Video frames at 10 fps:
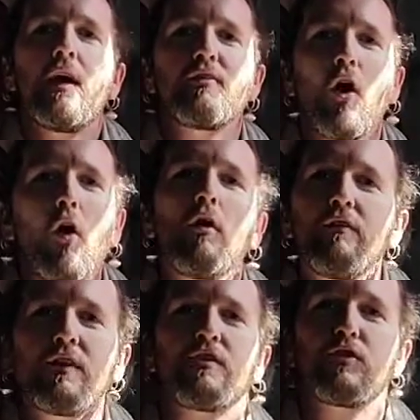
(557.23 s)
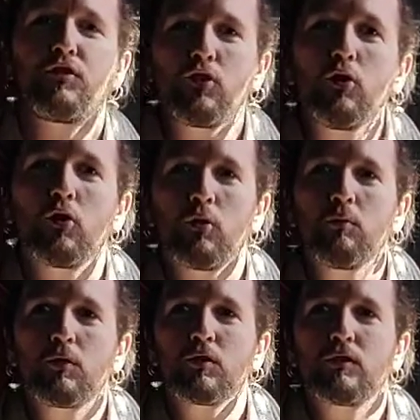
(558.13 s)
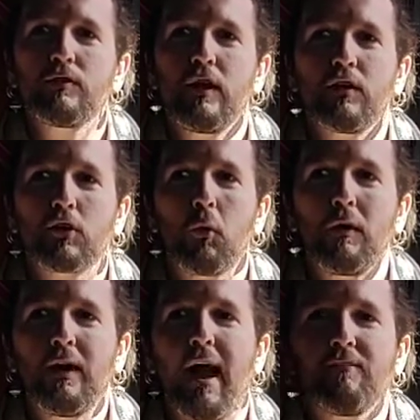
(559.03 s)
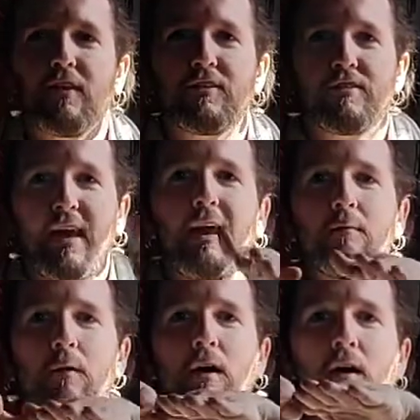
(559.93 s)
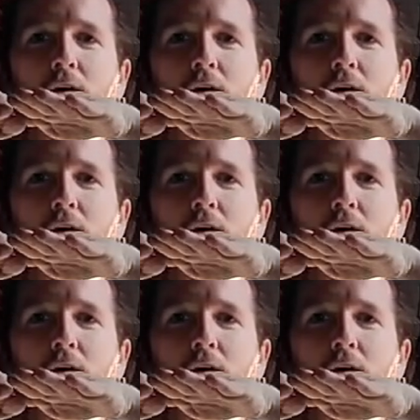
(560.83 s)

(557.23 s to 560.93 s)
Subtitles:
it's all of this assumes that you're going to have the same